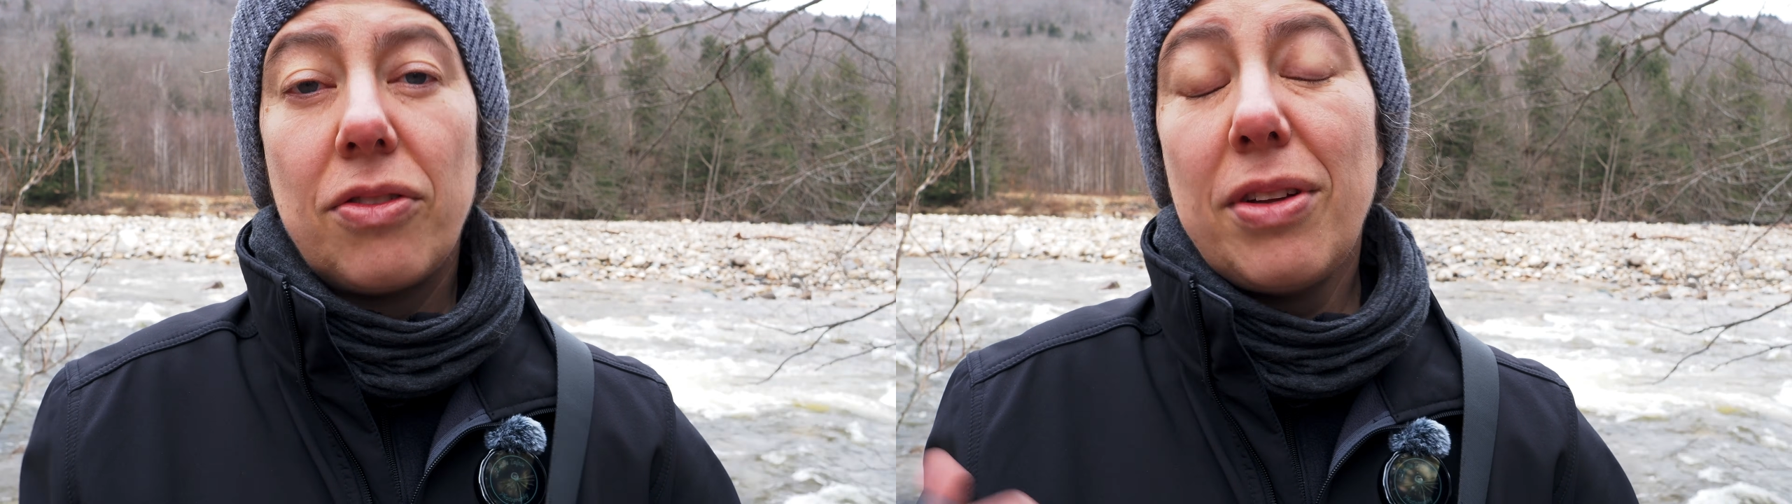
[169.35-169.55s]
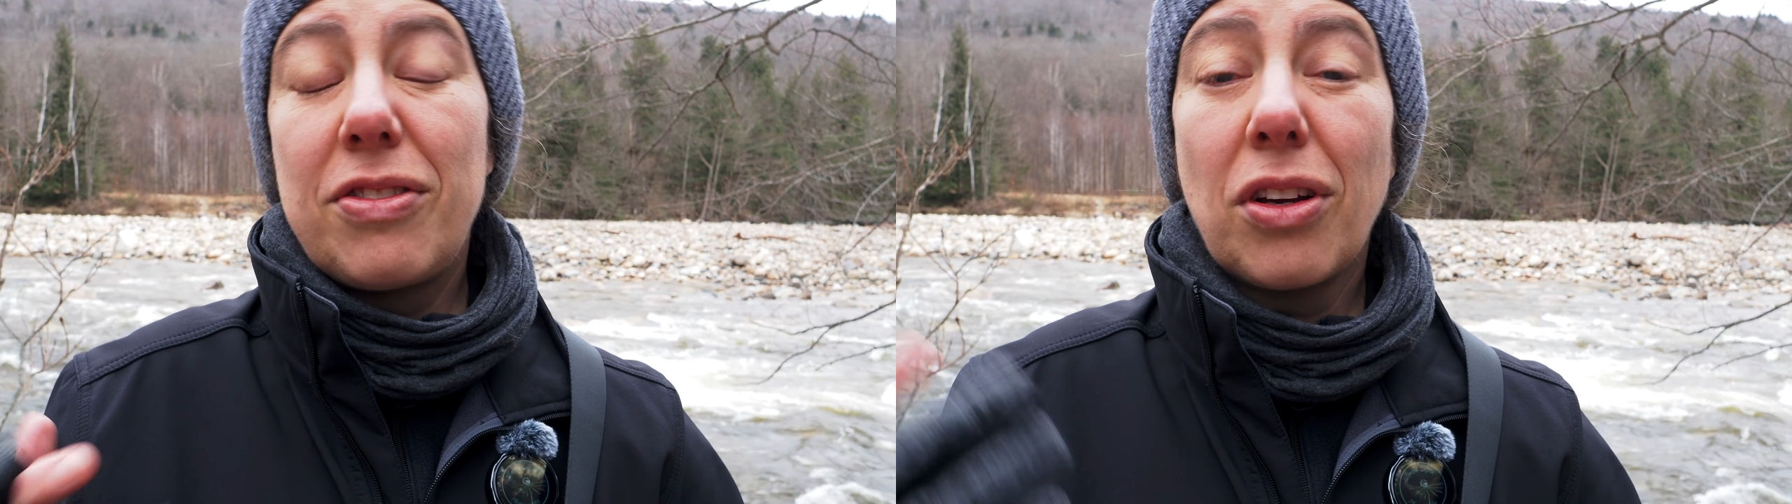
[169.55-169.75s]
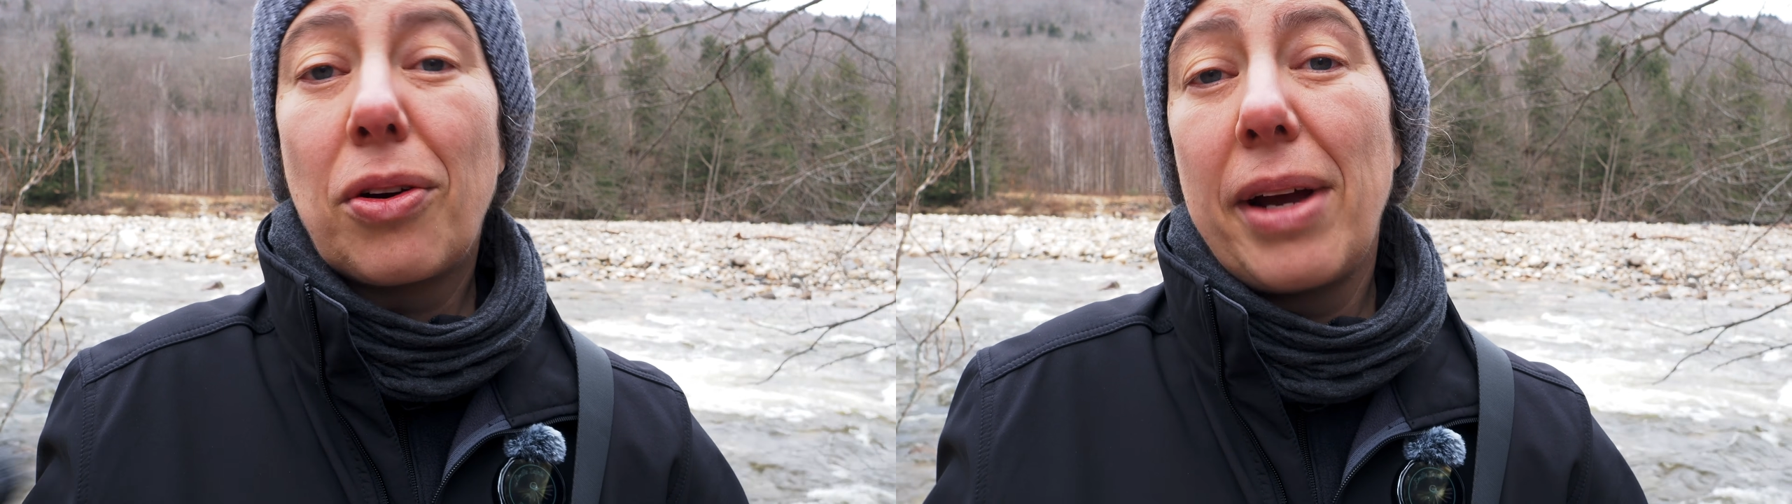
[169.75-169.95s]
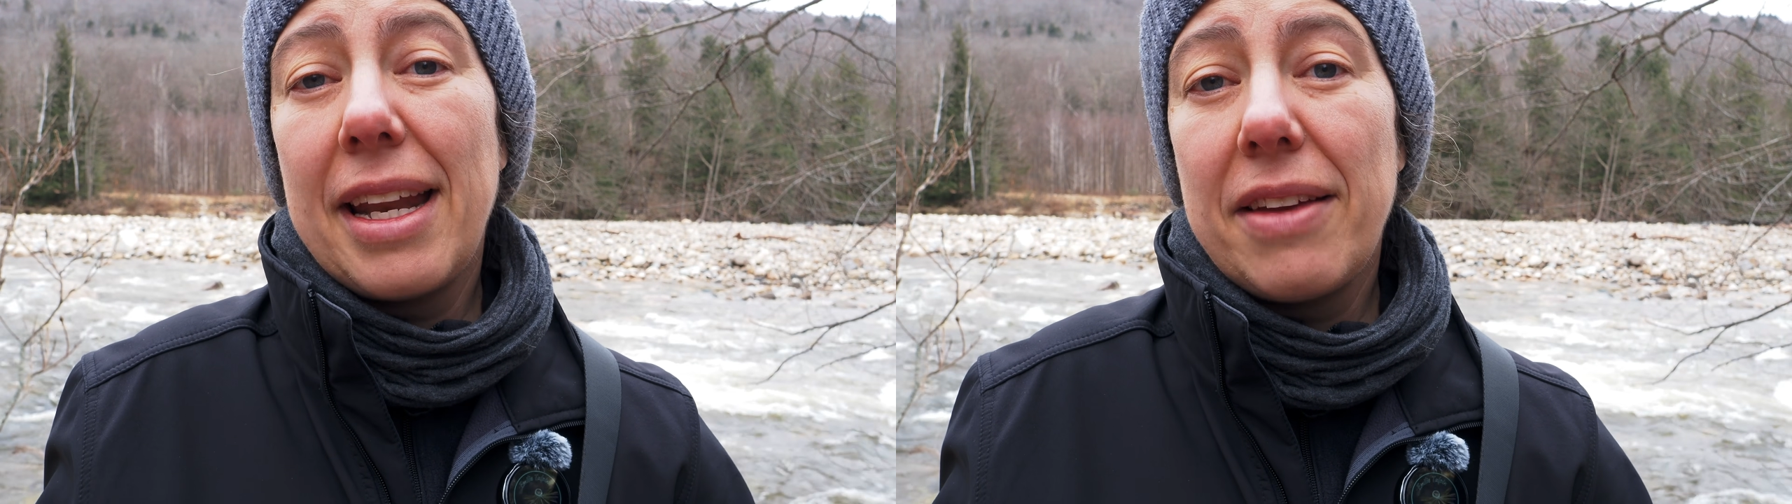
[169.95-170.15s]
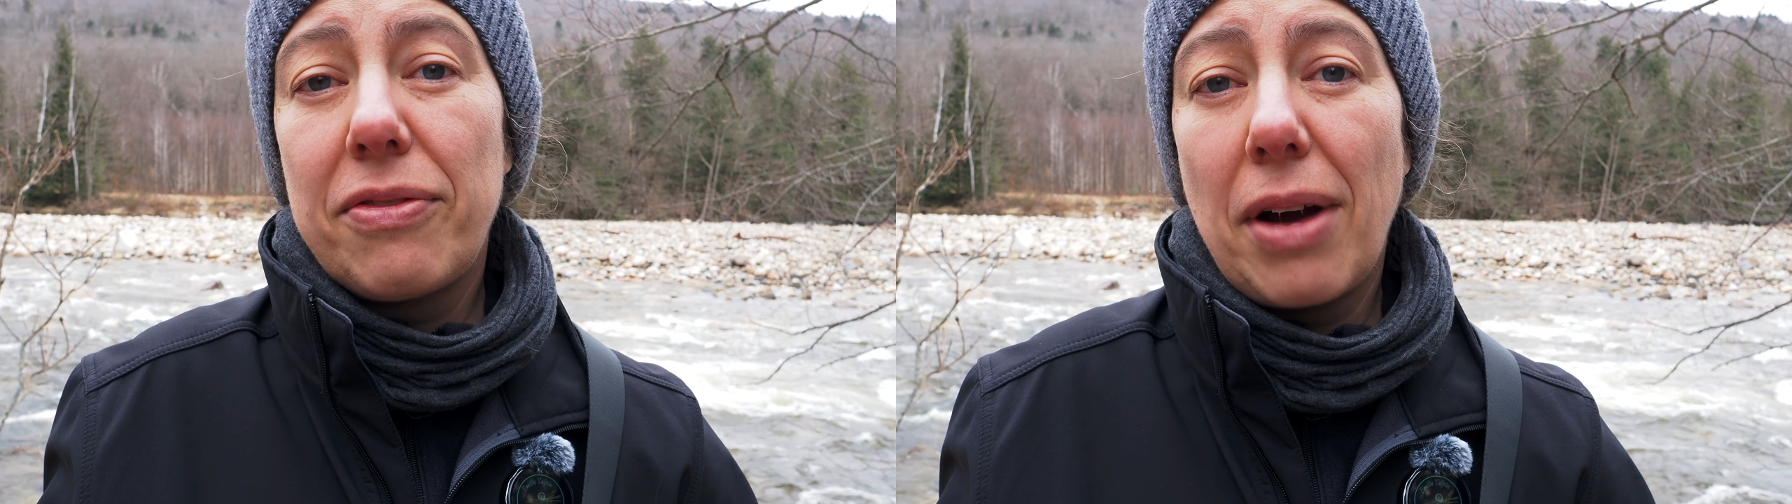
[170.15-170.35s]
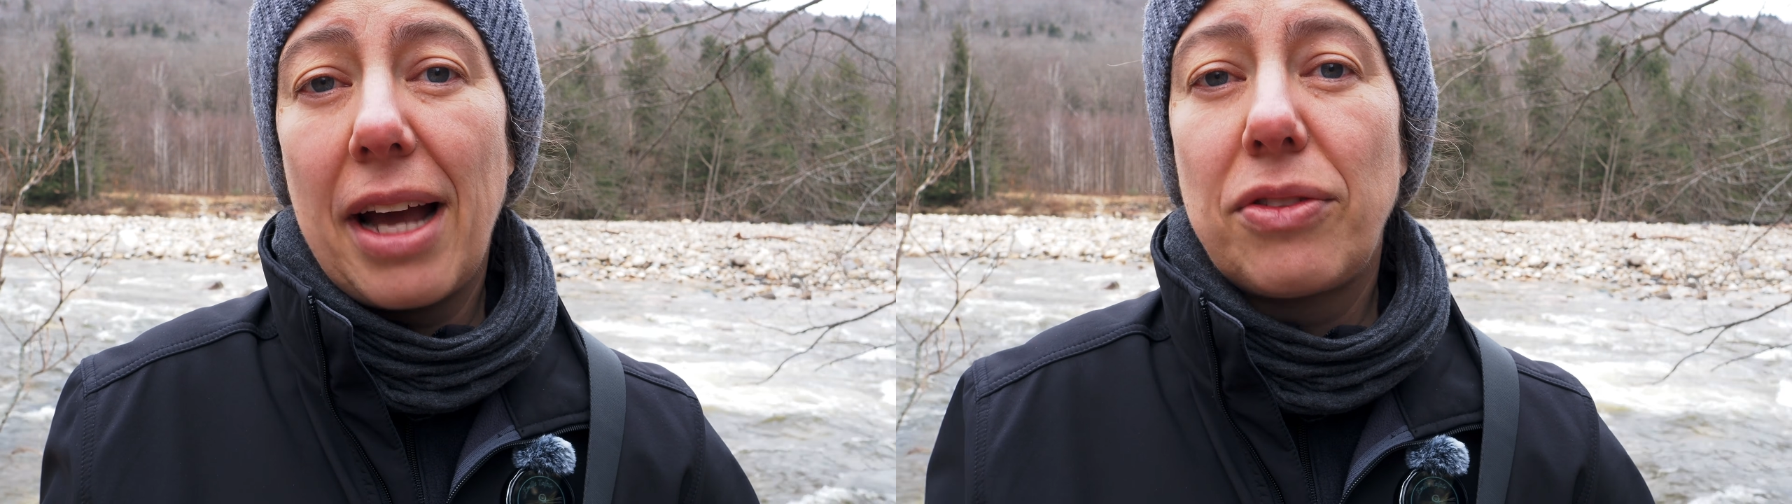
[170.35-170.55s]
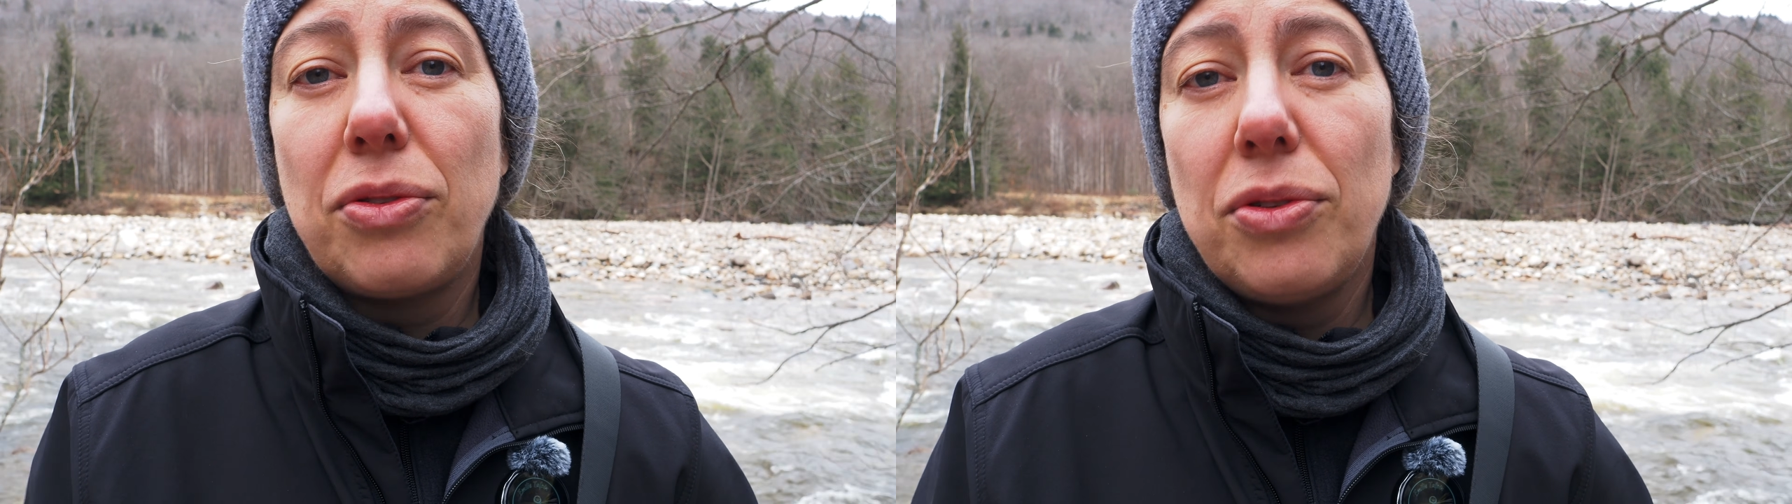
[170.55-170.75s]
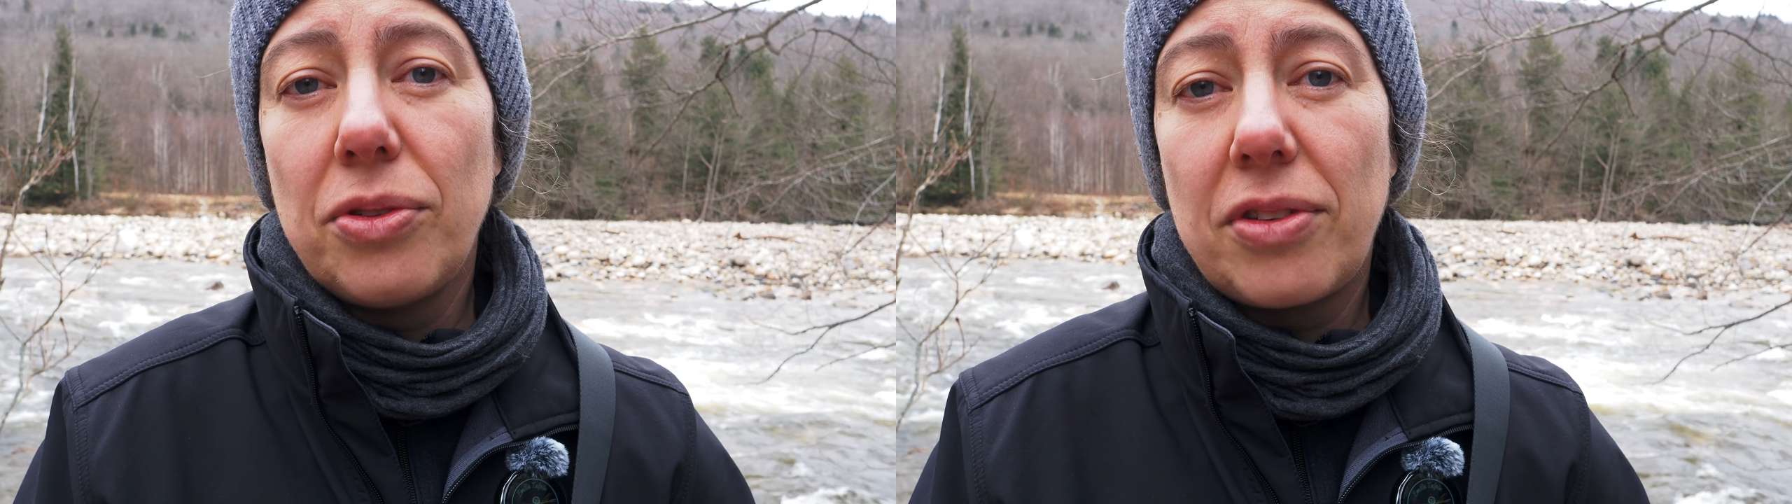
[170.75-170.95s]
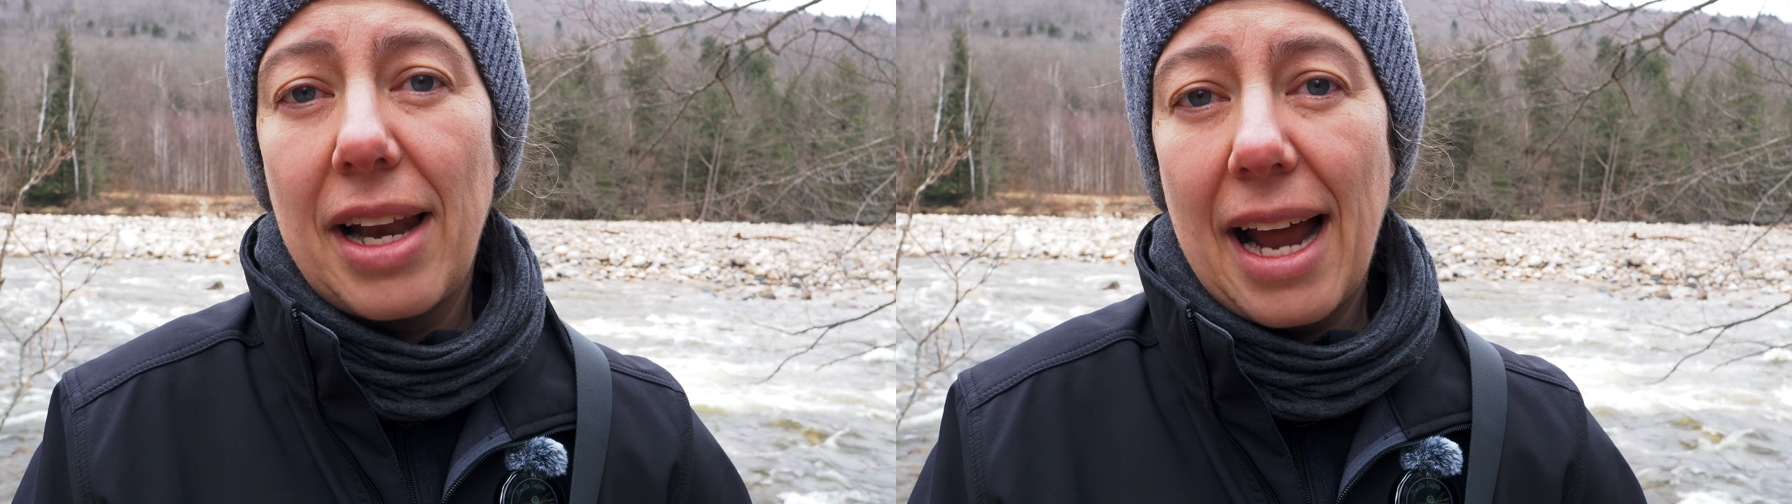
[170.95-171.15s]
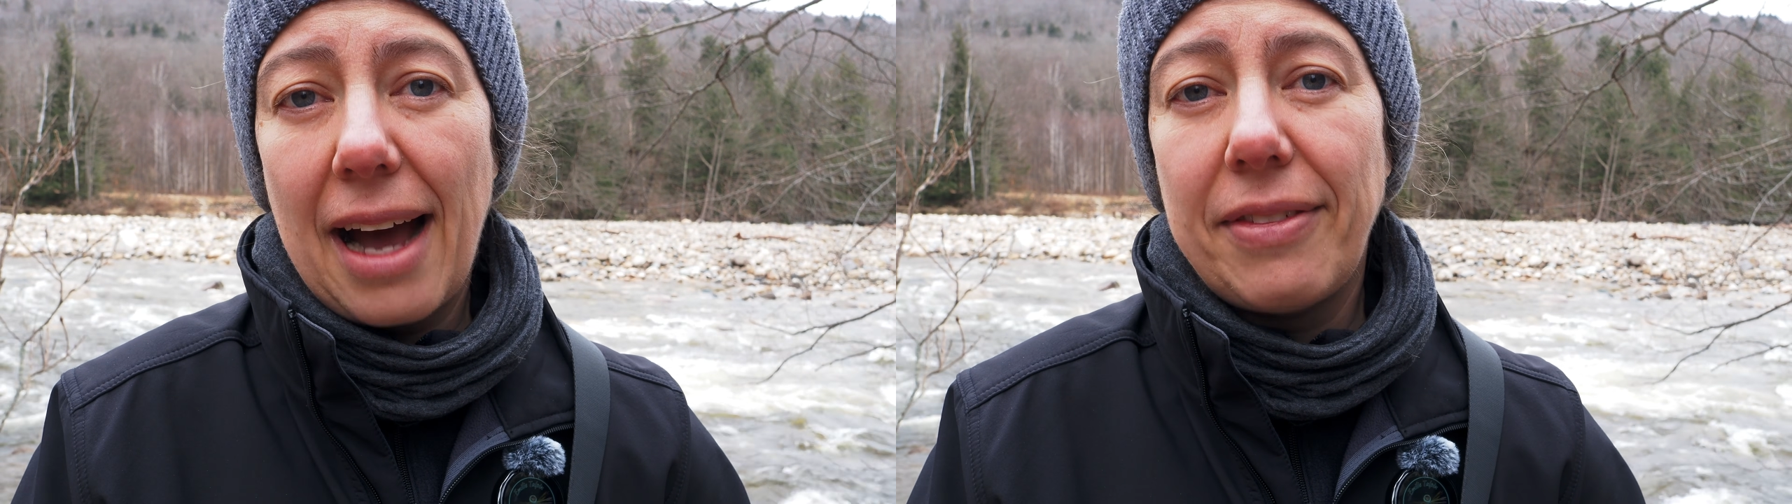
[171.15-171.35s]
So it's a creative way to use
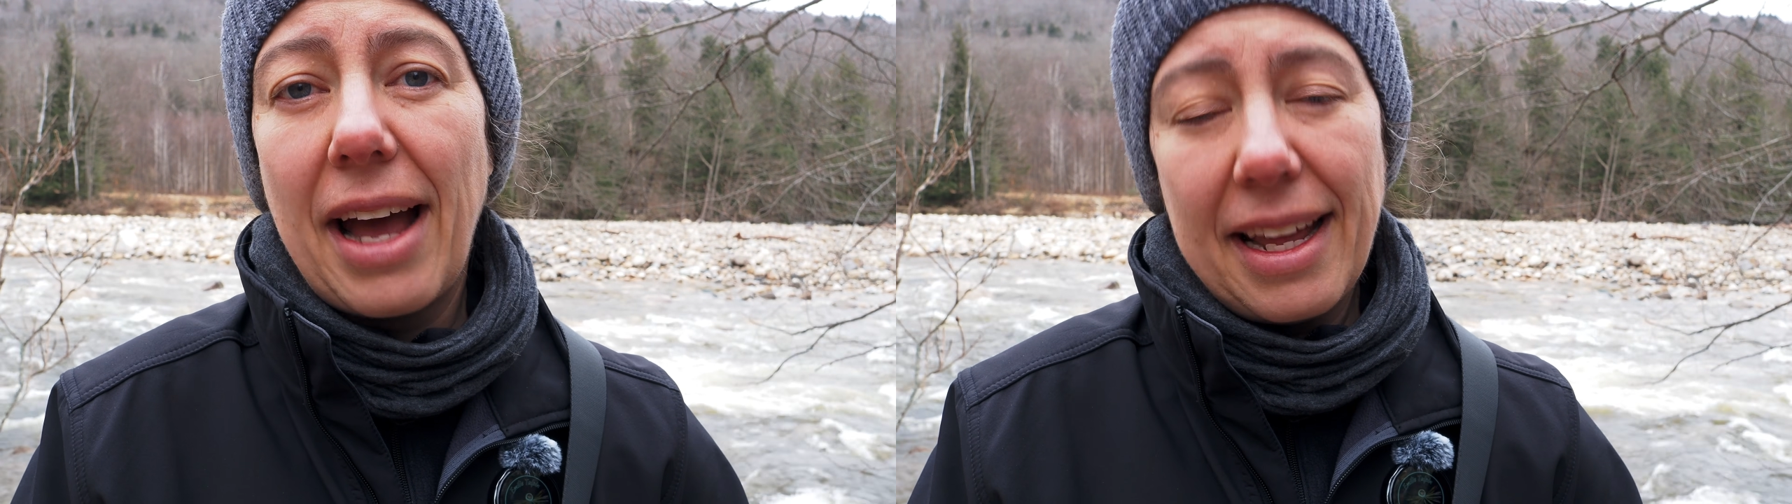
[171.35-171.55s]
the Live